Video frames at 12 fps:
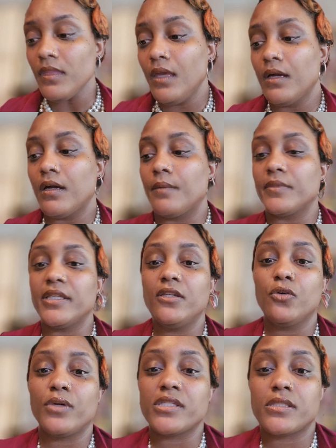leading
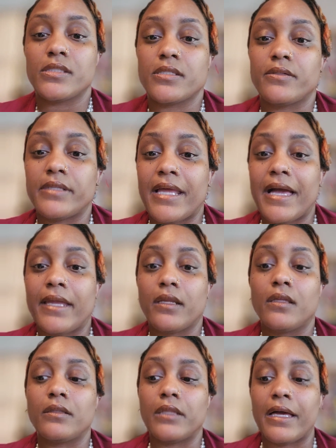questions are not
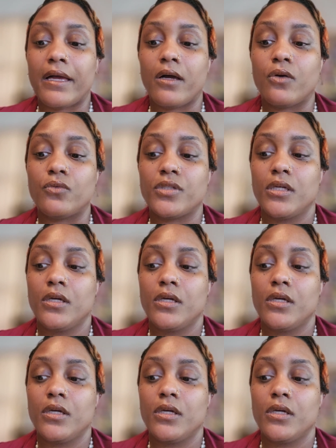allowed